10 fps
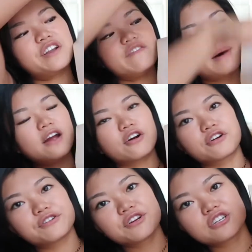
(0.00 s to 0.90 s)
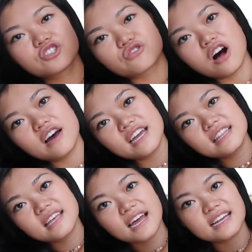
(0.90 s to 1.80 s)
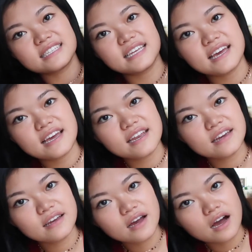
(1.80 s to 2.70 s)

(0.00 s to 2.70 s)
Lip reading: one of my earlier drawing that I did